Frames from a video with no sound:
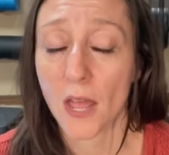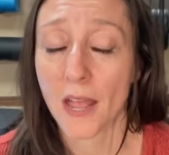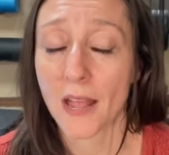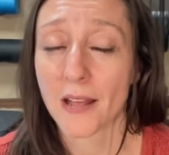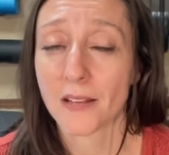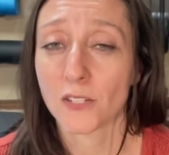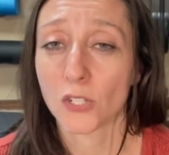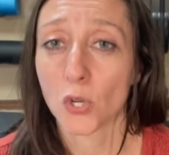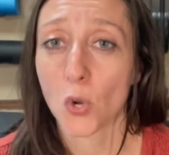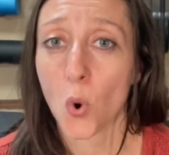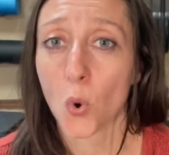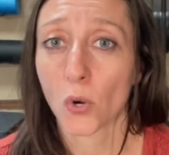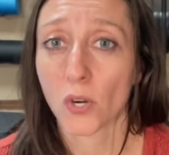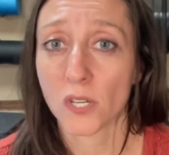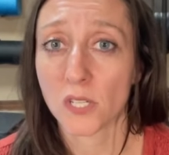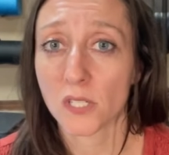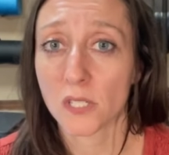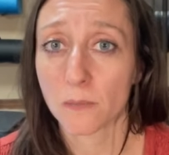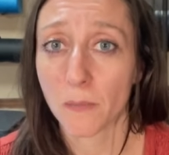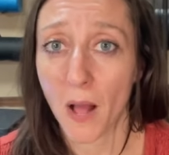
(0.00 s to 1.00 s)
And
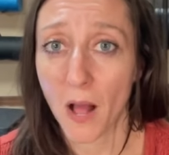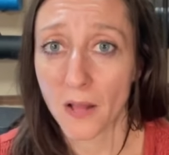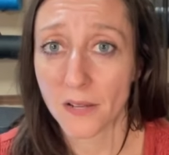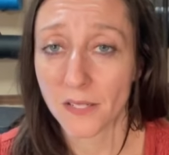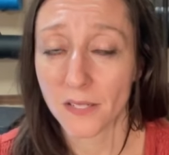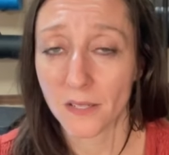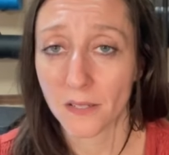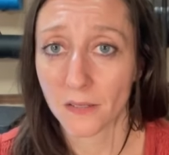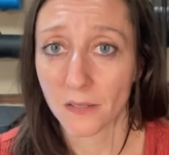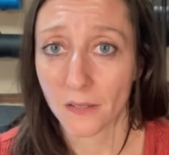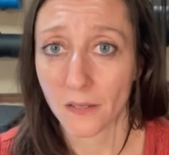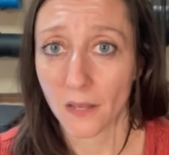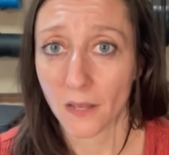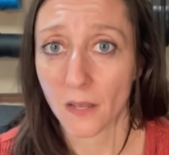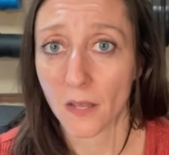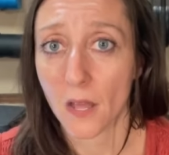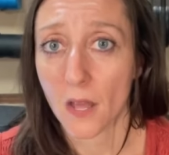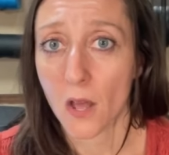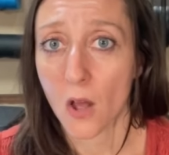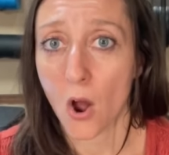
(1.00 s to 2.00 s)

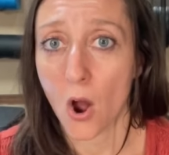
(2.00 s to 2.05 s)
correspondingly,